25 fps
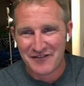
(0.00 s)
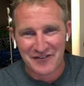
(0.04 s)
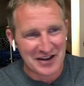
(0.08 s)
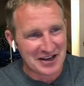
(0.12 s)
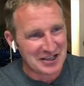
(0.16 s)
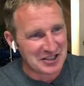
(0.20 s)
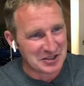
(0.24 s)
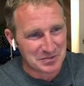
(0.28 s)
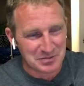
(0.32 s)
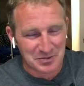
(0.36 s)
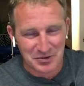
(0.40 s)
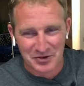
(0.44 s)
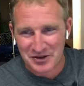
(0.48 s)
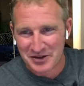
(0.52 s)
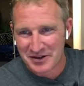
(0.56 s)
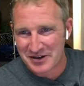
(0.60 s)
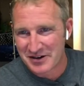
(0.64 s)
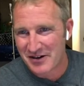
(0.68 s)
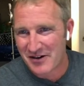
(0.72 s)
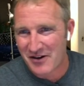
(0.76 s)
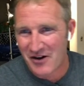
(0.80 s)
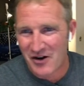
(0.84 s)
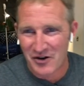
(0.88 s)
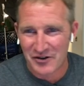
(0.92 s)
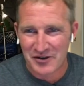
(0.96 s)

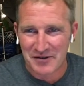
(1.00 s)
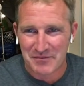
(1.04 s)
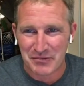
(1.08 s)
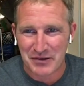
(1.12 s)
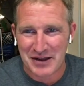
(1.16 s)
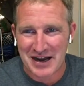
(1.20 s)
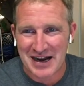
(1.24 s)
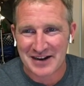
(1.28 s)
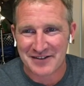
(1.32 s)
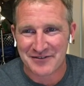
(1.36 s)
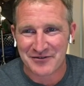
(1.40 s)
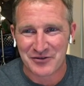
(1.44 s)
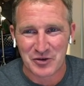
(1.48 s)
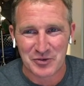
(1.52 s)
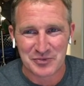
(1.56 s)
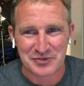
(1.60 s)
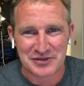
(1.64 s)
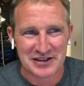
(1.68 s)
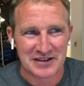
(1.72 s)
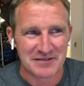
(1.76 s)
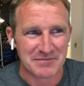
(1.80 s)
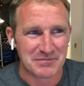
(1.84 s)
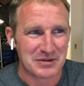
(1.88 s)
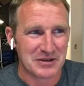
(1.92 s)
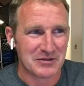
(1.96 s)
Facebook, all the
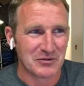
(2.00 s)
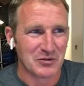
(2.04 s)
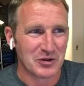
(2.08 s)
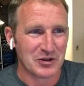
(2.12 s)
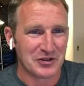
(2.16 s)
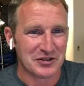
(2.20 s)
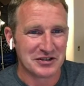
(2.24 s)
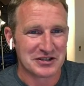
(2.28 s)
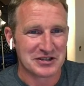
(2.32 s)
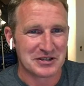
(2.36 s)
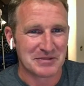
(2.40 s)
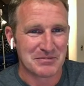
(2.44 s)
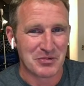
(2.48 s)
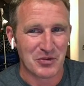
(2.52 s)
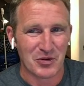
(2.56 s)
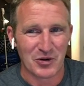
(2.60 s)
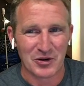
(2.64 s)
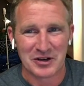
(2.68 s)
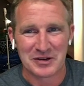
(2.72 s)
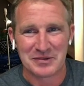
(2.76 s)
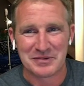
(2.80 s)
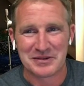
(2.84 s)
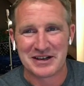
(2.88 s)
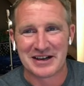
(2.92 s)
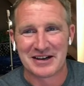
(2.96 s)
platforms that have been really
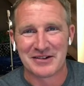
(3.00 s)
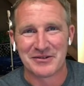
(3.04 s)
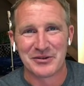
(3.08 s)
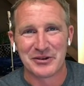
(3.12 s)
supporting me.